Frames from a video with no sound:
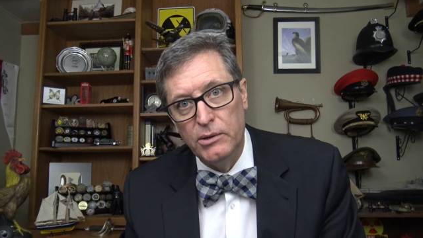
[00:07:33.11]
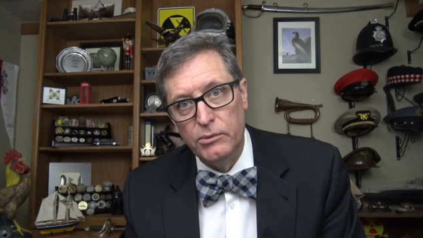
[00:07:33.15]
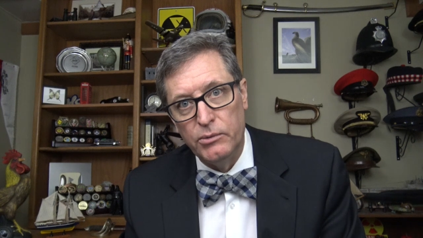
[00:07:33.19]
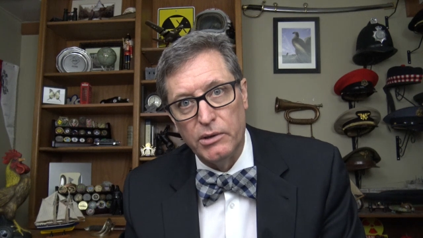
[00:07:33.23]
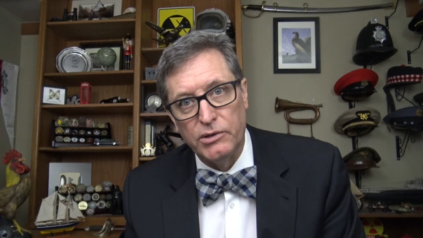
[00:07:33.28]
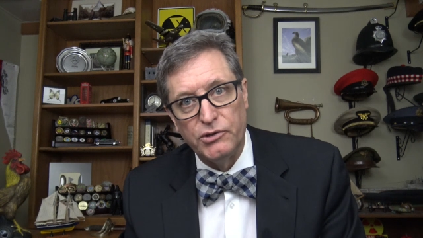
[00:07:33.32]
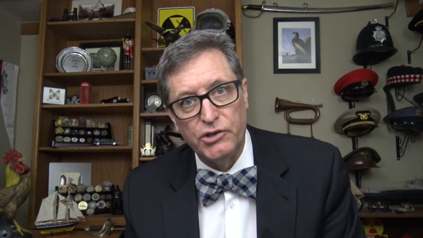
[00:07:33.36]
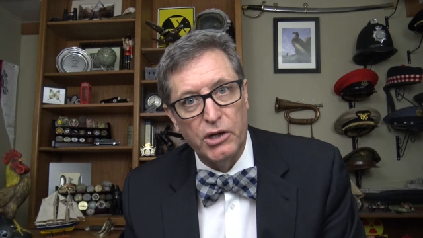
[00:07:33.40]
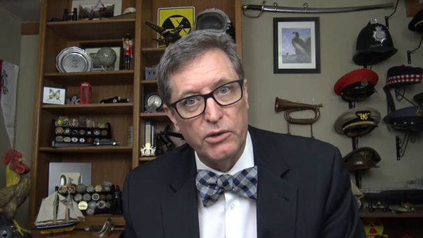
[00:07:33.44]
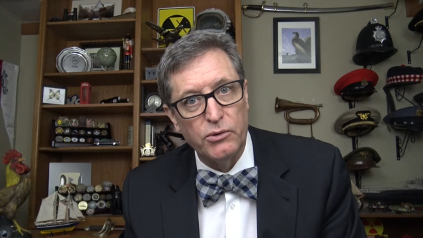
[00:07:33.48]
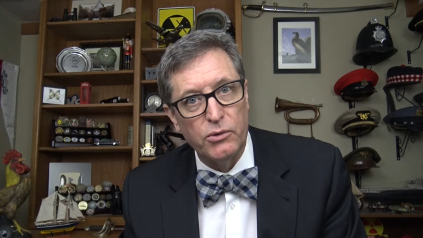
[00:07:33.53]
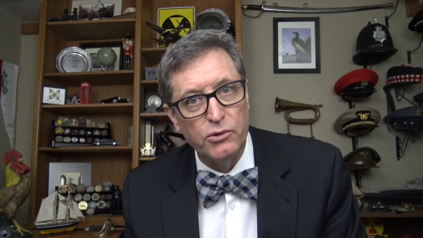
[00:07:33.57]

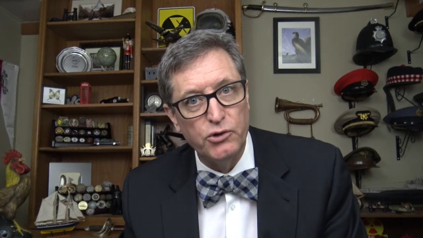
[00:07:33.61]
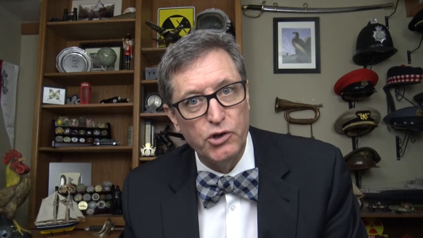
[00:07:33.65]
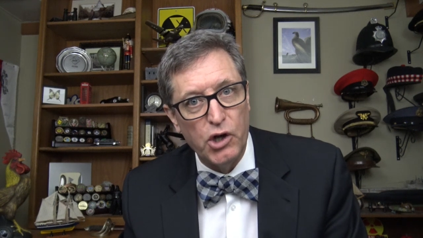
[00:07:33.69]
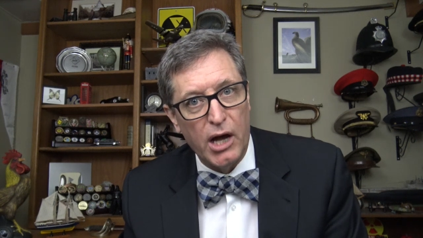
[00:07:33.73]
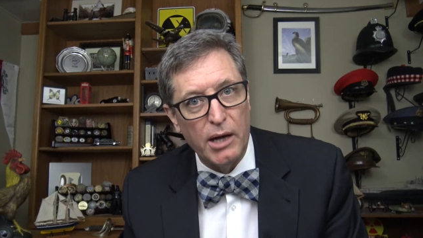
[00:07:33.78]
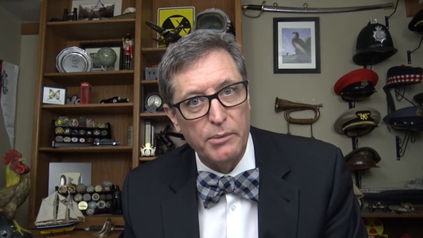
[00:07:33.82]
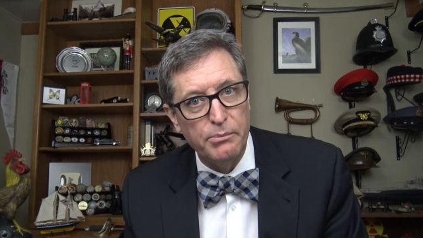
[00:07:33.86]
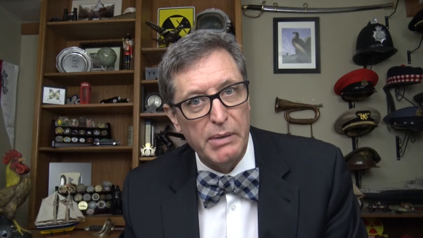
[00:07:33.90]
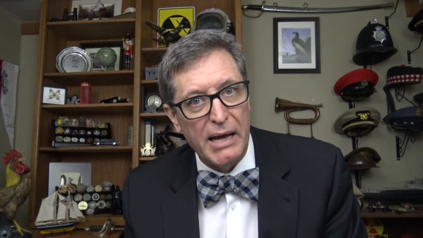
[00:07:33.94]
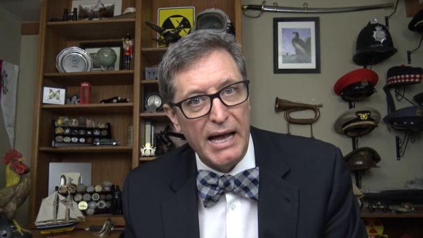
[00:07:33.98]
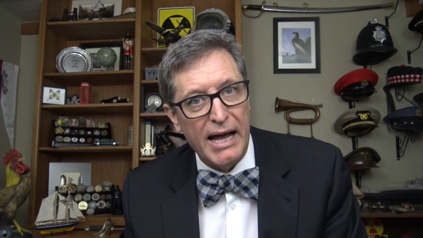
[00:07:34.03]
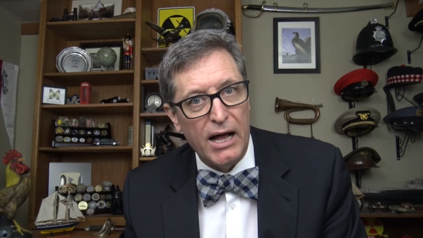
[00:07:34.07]
with General
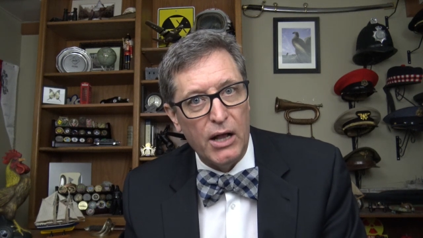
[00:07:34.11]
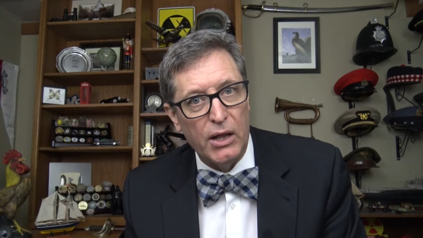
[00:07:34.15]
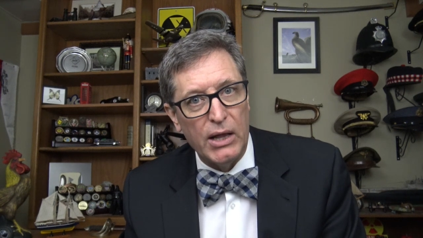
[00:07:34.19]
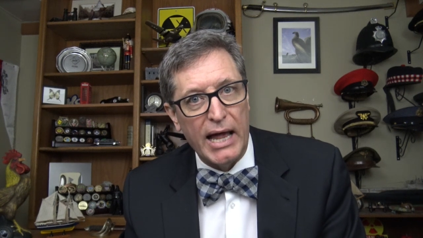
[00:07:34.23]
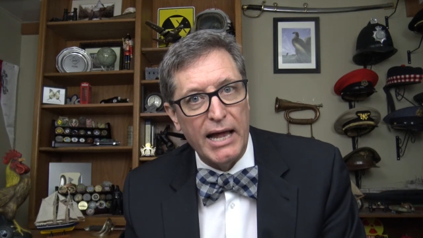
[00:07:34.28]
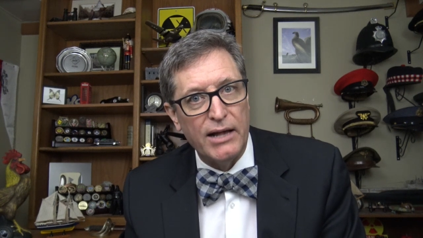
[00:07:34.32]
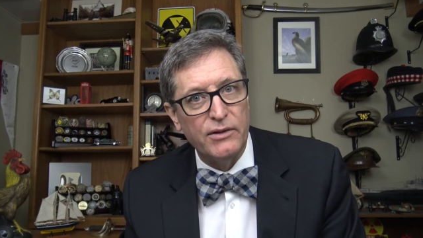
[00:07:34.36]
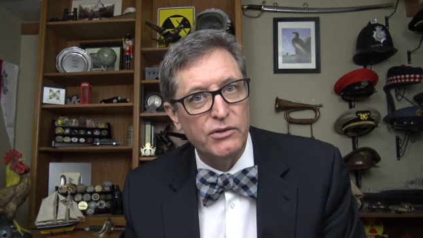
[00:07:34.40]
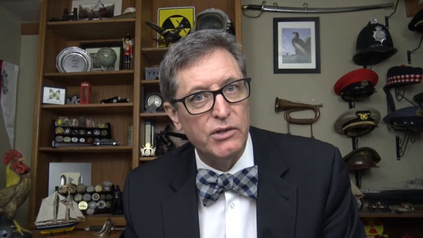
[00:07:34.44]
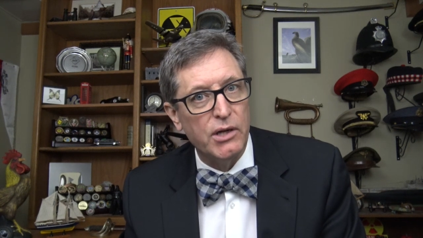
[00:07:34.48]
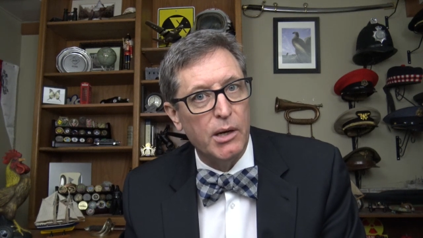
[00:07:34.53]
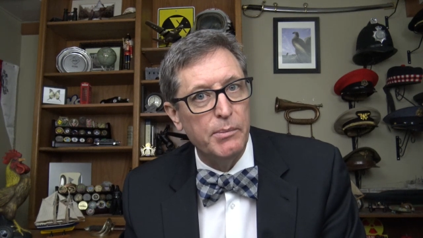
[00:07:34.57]
John Bell
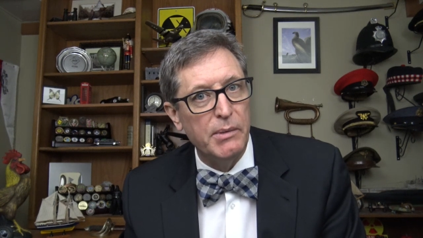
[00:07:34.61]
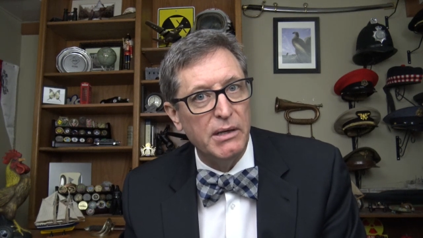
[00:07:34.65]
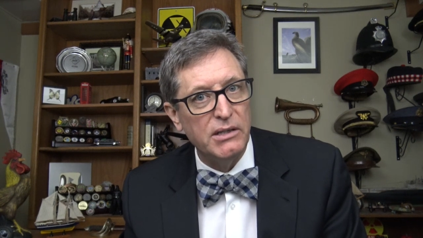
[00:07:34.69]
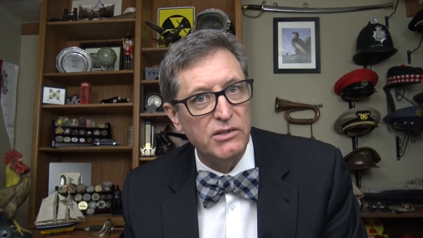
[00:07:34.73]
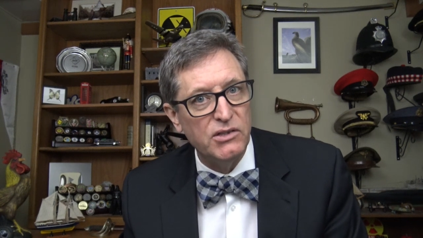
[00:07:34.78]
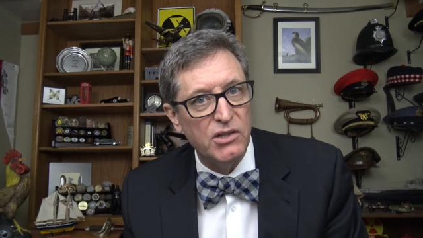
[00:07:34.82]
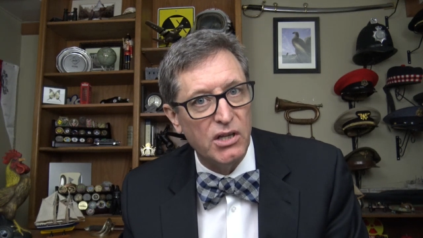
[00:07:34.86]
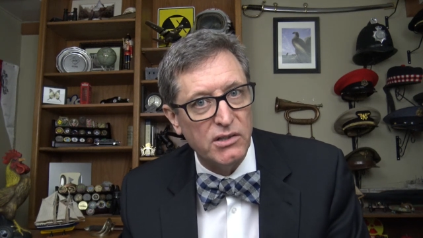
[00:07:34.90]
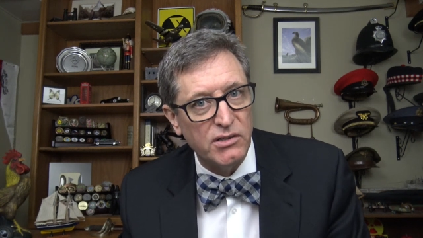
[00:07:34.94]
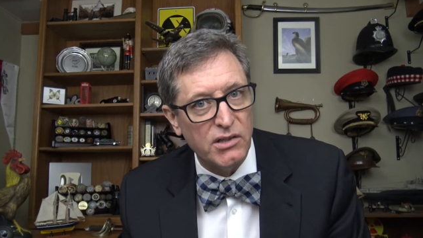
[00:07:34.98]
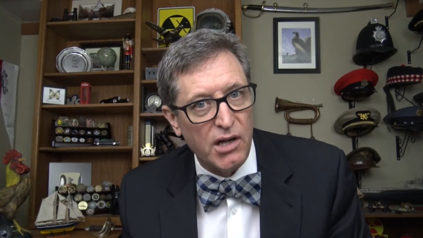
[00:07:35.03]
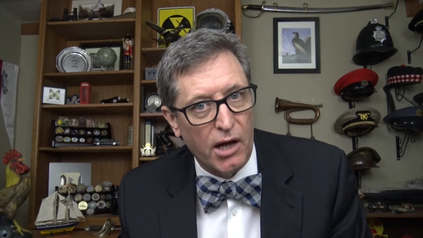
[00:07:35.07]
and some
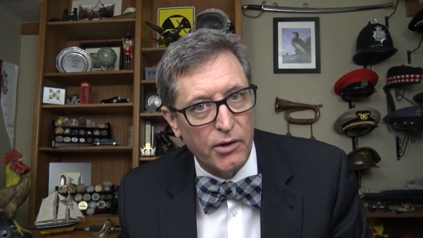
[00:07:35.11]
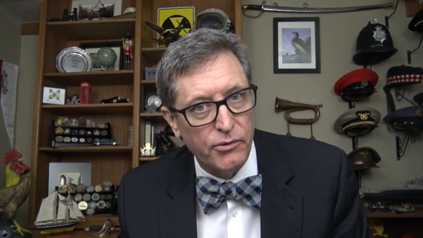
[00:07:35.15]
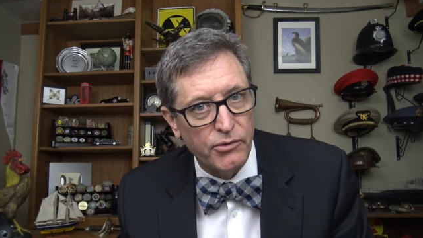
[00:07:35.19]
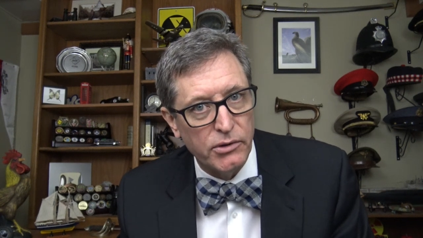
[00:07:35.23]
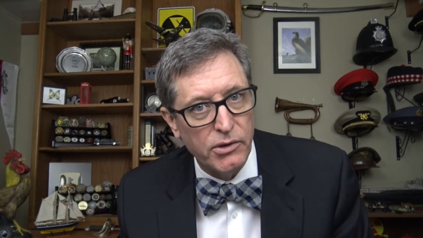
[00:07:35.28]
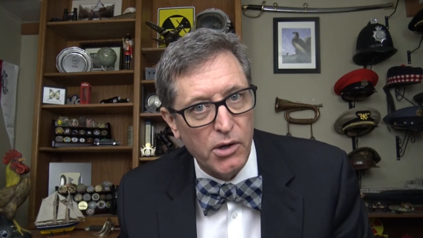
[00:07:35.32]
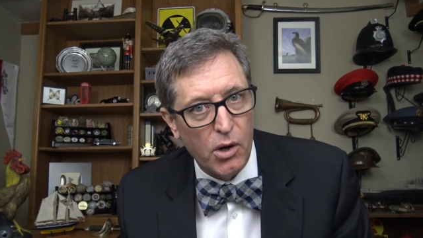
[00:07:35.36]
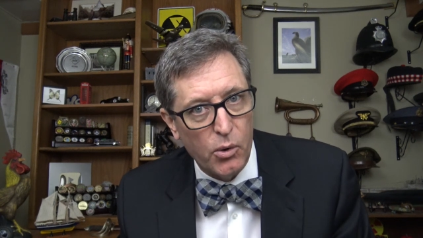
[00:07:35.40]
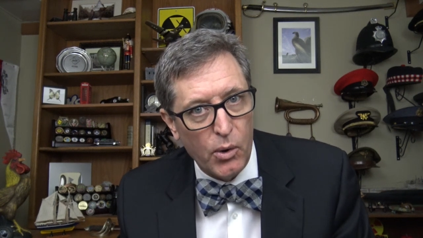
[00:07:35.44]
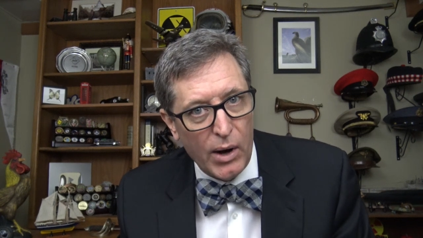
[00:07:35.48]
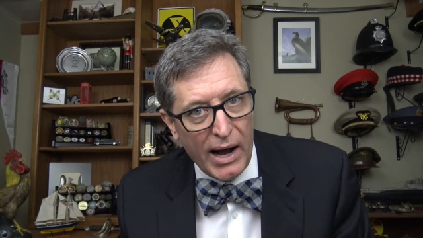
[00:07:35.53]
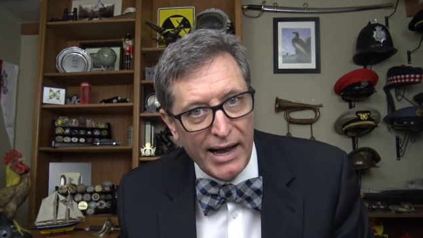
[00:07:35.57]

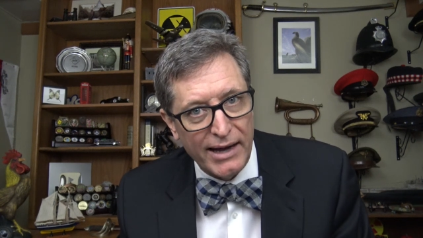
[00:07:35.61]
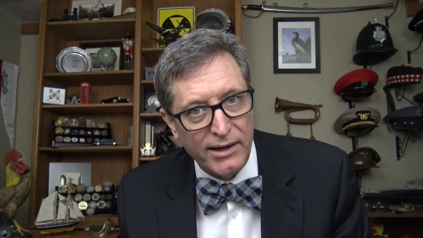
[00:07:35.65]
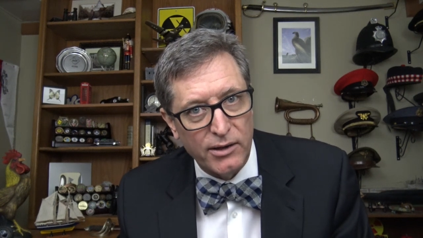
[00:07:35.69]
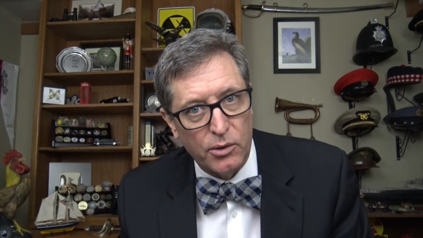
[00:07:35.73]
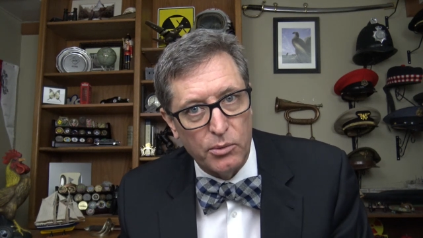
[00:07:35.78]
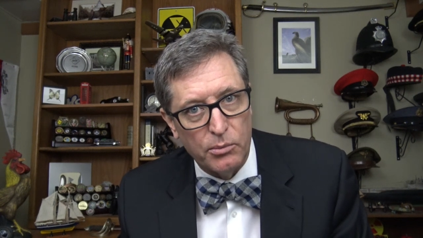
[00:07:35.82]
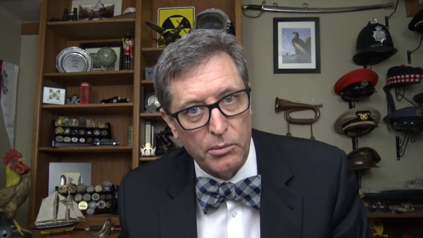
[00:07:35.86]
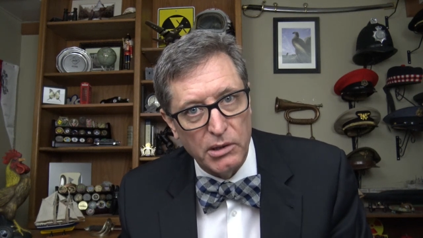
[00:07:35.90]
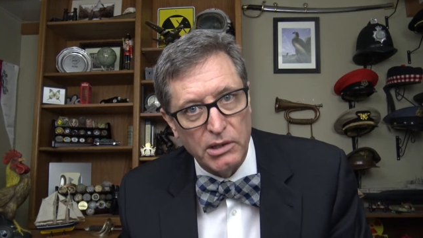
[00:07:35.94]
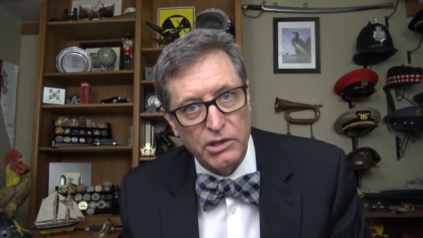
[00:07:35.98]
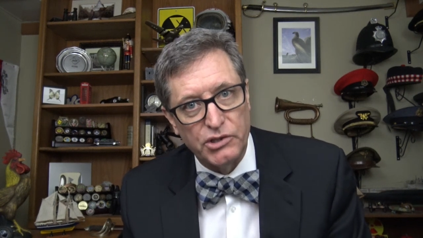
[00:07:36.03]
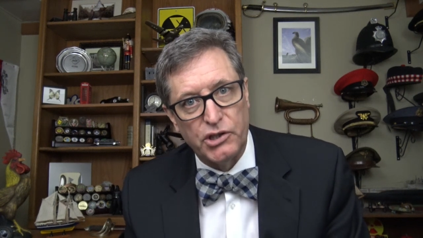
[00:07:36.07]
600 Ohio
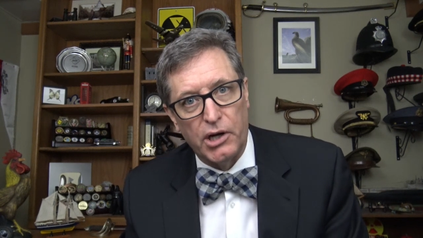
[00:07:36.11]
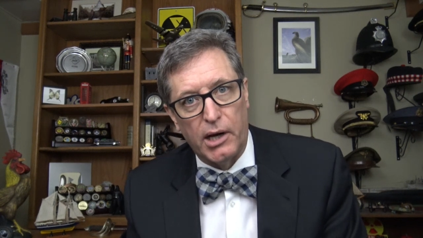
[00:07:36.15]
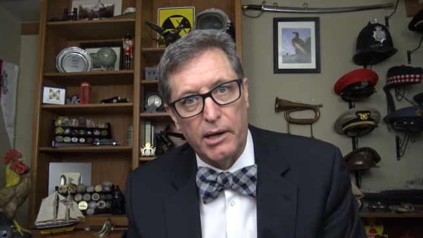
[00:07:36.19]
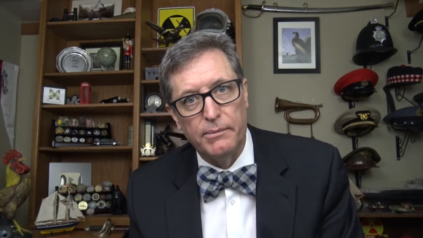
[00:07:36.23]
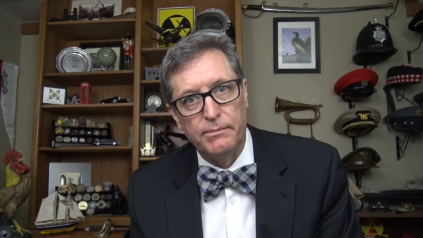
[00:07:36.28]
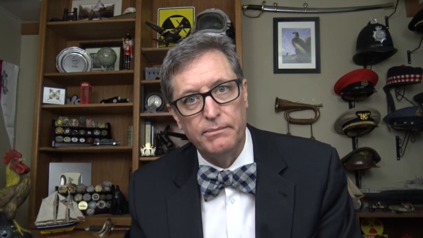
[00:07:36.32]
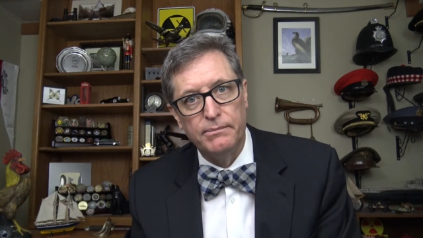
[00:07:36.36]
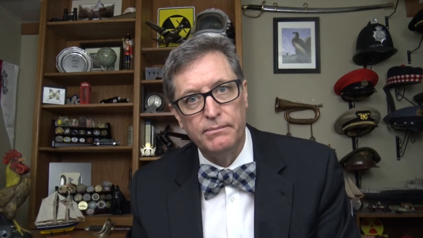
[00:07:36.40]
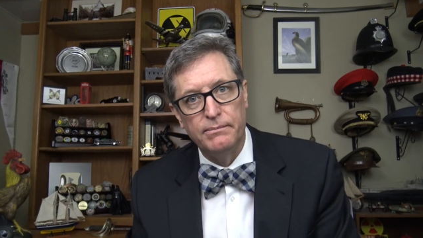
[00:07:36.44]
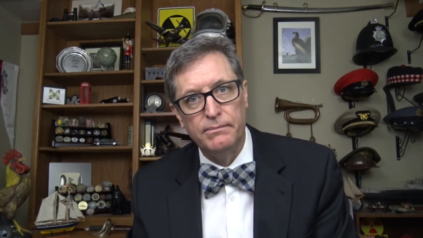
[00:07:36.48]
militia.